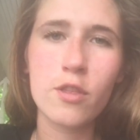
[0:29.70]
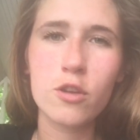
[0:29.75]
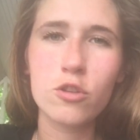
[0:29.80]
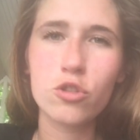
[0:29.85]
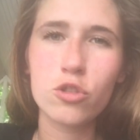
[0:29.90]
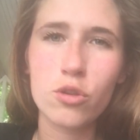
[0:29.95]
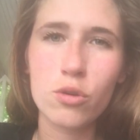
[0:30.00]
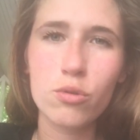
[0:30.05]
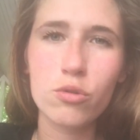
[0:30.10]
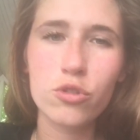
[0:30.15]

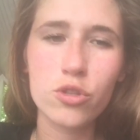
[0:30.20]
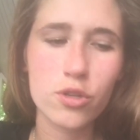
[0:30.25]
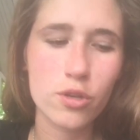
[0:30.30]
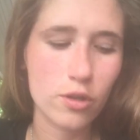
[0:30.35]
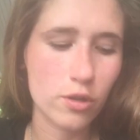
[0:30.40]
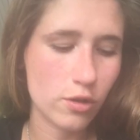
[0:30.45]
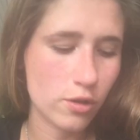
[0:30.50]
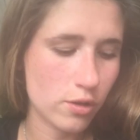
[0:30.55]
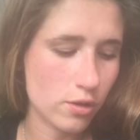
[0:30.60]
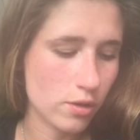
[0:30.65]

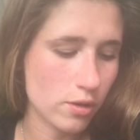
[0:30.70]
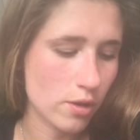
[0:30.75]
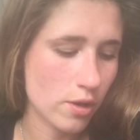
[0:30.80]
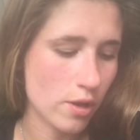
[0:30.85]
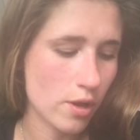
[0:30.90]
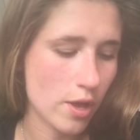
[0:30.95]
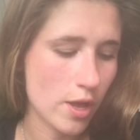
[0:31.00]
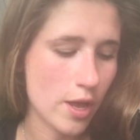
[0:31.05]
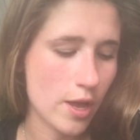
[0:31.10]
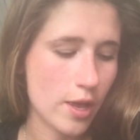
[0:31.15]
social
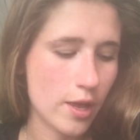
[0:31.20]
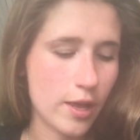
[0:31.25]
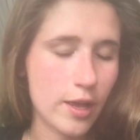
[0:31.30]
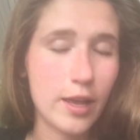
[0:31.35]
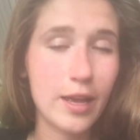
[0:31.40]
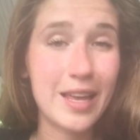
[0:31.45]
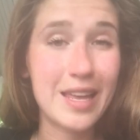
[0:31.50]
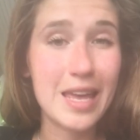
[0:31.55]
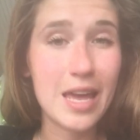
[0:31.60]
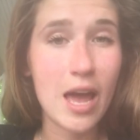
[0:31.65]

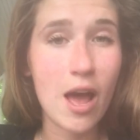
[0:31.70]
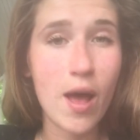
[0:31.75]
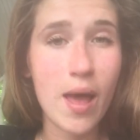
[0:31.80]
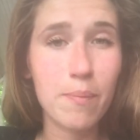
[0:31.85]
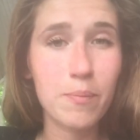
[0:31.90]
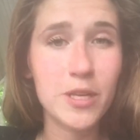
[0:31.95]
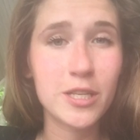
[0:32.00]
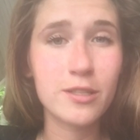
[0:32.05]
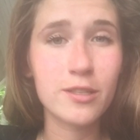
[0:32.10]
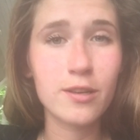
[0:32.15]

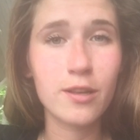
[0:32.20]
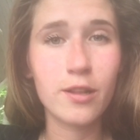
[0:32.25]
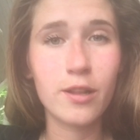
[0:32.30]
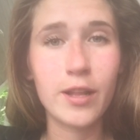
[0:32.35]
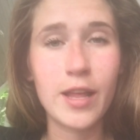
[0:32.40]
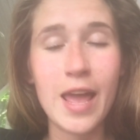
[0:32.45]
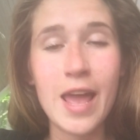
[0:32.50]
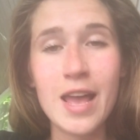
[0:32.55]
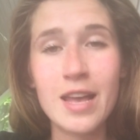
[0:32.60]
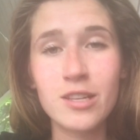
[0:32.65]

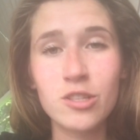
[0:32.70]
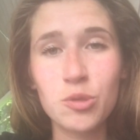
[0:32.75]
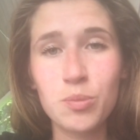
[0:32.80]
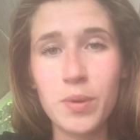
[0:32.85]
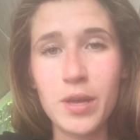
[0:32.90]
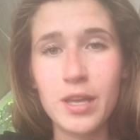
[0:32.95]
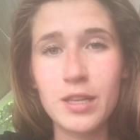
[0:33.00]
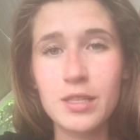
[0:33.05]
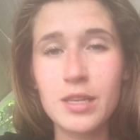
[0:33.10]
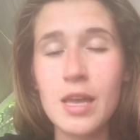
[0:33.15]
capital
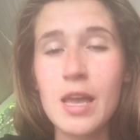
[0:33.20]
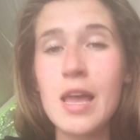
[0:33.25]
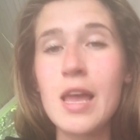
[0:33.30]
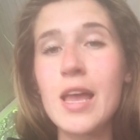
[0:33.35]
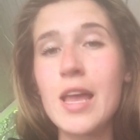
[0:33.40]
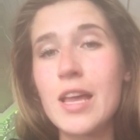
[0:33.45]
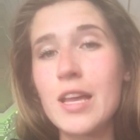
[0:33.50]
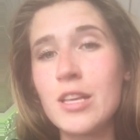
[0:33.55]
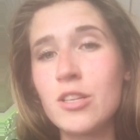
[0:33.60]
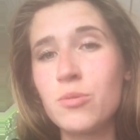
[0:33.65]
aspect
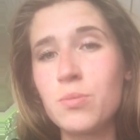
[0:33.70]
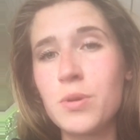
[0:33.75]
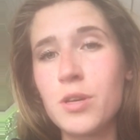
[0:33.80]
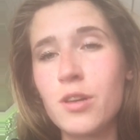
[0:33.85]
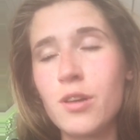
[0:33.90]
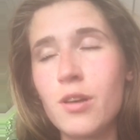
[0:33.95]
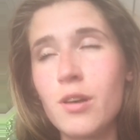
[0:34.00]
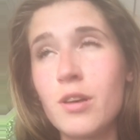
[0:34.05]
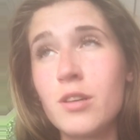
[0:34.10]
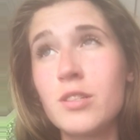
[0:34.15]
is
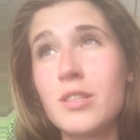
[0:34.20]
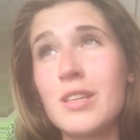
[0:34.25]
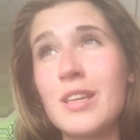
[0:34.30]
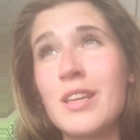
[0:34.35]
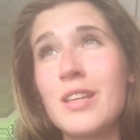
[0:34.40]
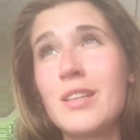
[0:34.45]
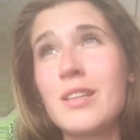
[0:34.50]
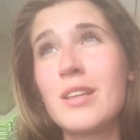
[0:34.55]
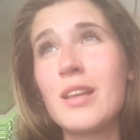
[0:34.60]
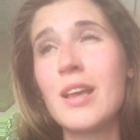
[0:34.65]
because
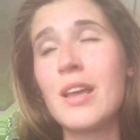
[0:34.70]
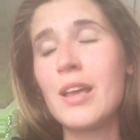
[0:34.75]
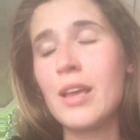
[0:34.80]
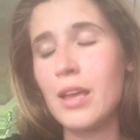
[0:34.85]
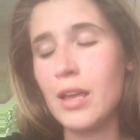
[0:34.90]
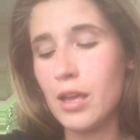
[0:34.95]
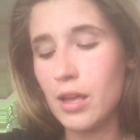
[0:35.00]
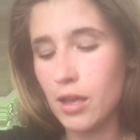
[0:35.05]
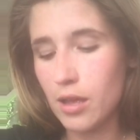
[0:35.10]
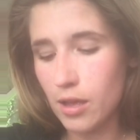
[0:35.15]
it
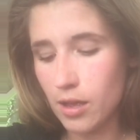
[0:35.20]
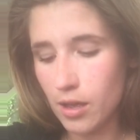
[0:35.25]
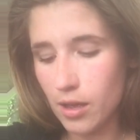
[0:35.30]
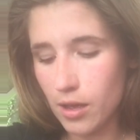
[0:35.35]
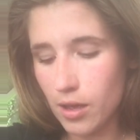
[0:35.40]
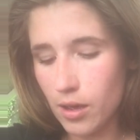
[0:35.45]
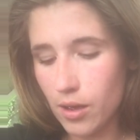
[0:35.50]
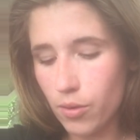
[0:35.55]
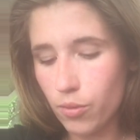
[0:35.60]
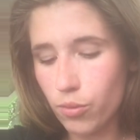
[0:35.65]

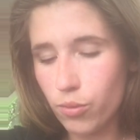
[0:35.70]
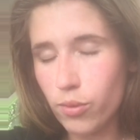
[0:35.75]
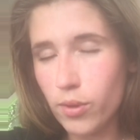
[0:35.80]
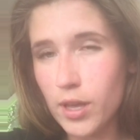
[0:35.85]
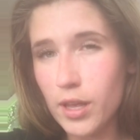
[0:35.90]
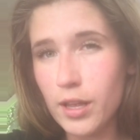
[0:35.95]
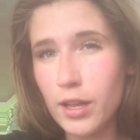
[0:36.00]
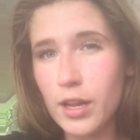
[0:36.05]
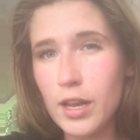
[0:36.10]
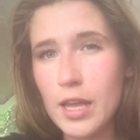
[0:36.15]

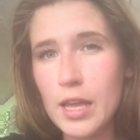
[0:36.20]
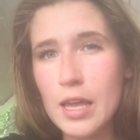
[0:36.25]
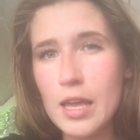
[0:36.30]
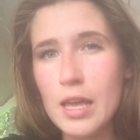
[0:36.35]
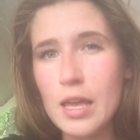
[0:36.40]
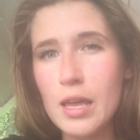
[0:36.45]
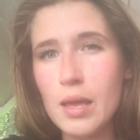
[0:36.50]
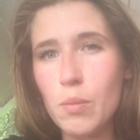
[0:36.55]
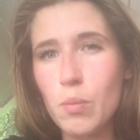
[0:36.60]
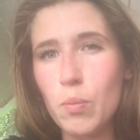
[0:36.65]

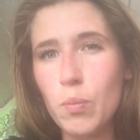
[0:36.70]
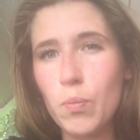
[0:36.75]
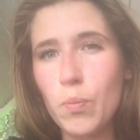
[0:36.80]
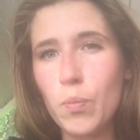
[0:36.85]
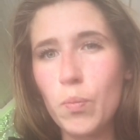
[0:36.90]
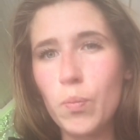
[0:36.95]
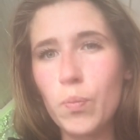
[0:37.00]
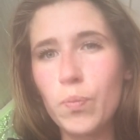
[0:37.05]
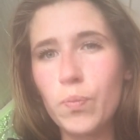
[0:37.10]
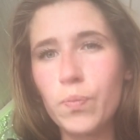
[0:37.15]
really
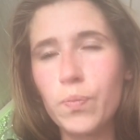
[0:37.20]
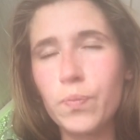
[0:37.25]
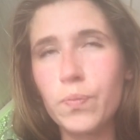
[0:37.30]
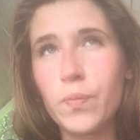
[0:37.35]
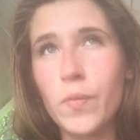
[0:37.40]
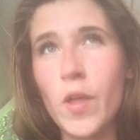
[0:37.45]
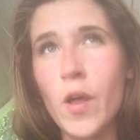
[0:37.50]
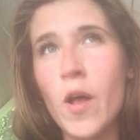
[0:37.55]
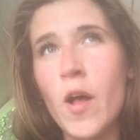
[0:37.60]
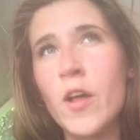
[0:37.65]

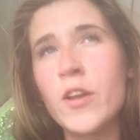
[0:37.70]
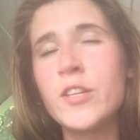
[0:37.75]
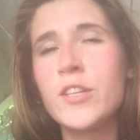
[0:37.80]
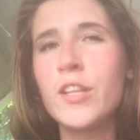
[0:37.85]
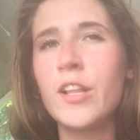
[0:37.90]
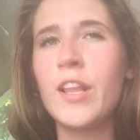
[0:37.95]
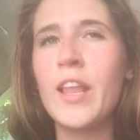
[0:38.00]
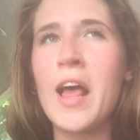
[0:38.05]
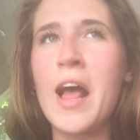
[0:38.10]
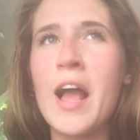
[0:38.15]

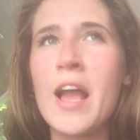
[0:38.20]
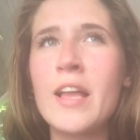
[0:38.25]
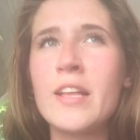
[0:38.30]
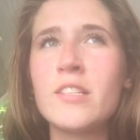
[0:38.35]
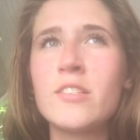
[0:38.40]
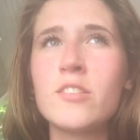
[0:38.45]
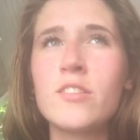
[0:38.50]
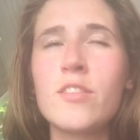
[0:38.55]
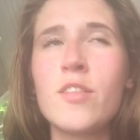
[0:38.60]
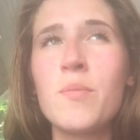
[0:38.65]

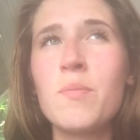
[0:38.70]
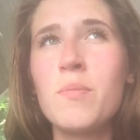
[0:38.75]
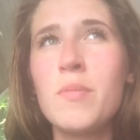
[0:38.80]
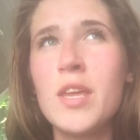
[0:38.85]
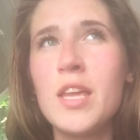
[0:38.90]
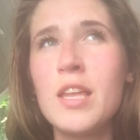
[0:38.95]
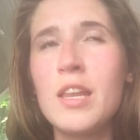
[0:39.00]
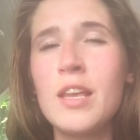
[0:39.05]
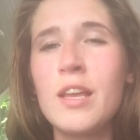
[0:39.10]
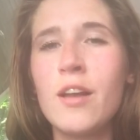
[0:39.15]
underlines the
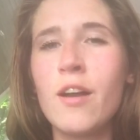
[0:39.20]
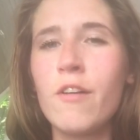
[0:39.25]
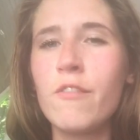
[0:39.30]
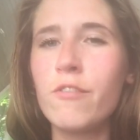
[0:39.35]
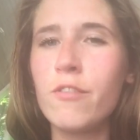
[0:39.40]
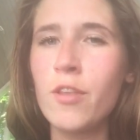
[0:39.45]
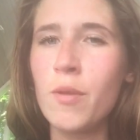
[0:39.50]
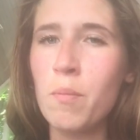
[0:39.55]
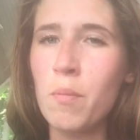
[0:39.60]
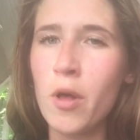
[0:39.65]
meaning of
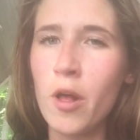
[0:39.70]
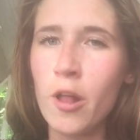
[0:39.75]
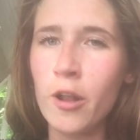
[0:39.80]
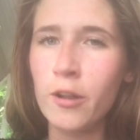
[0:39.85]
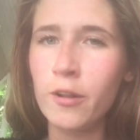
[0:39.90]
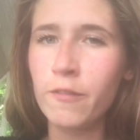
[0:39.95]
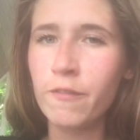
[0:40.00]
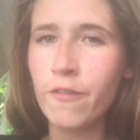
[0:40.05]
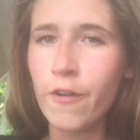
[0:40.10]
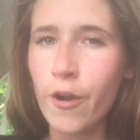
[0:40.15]
the
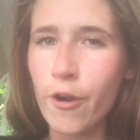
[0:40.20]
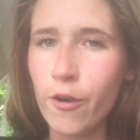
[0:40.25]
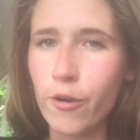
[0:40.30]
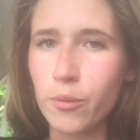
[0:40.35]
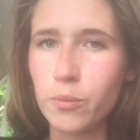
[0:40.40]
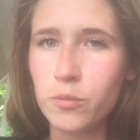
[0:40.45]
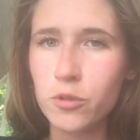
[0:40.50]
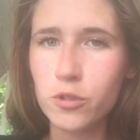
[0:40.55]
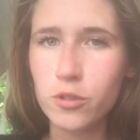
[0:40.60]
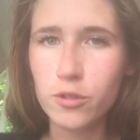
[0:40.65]
modal
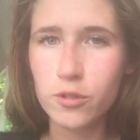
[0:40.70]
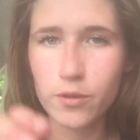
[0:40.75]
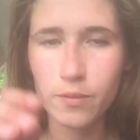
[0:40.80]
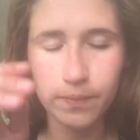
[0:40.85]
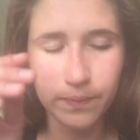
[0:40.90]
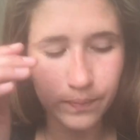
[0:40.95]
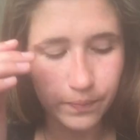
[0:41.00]
verbs.